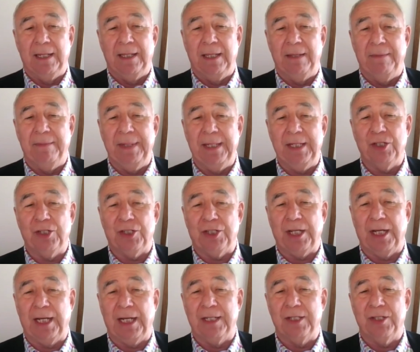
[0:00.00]
The immediate
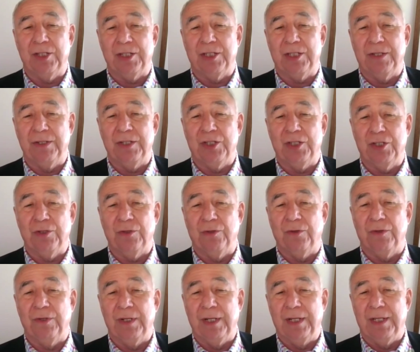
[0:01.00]
challenge is to
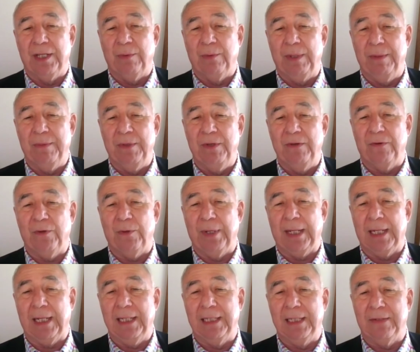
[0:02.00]
ensure that we move
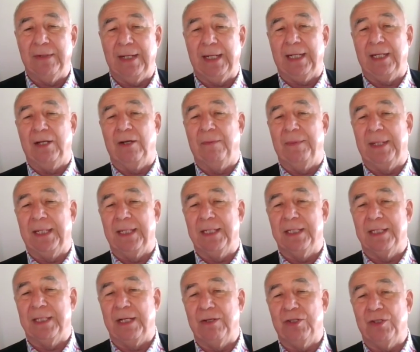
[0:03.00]
quickly to economic and
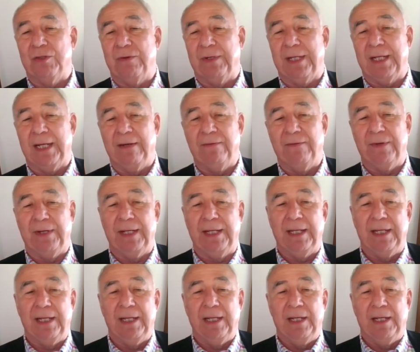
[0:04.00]
social recovery